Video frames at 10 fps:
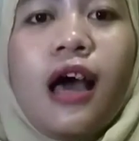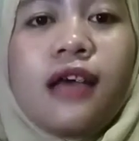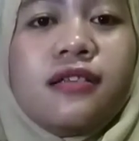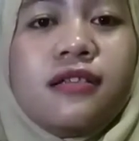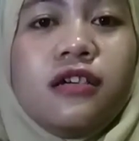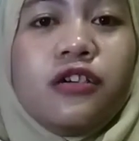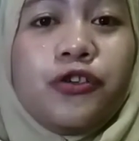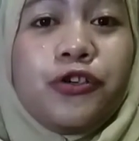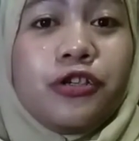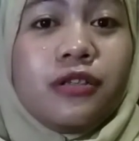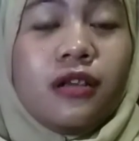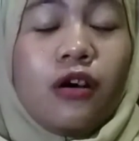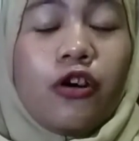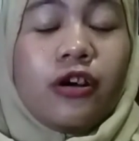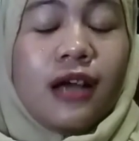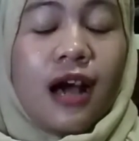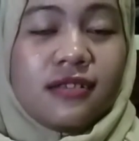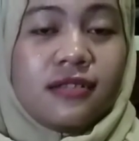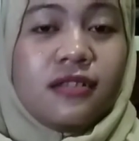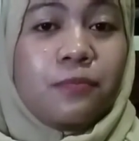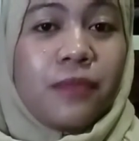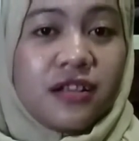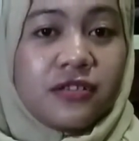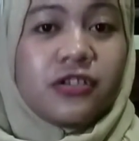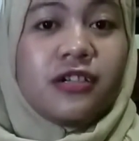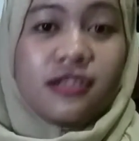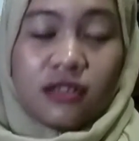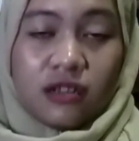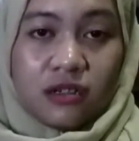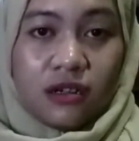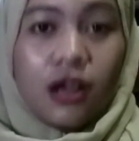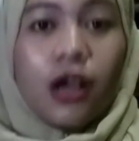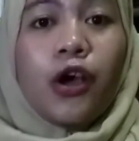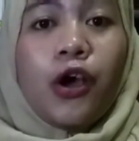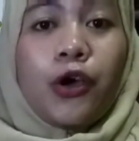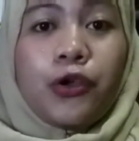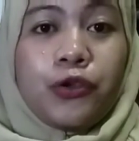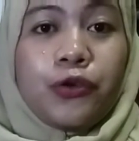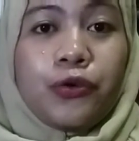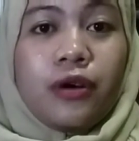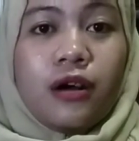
as the good or as the better listener, you